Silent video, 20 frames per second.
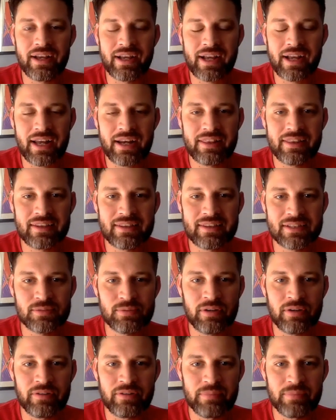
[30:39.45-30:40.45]
I kind of think that's
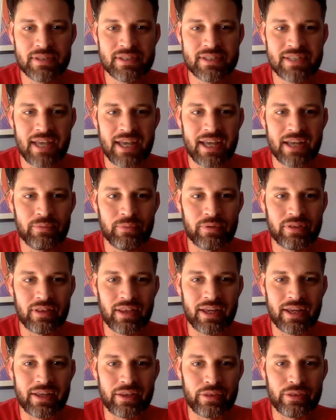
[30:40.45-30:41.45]
what we've been saying with
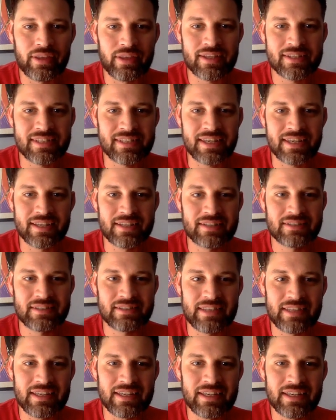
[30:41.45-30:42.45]
like, this is
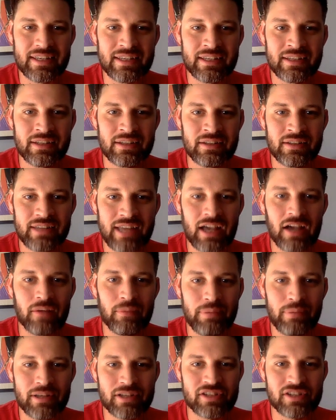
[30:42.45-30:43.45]
the, yeah,
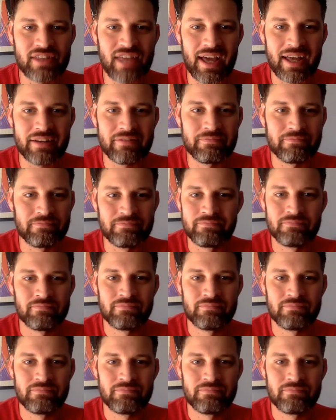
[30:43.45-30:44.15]
I'll binge that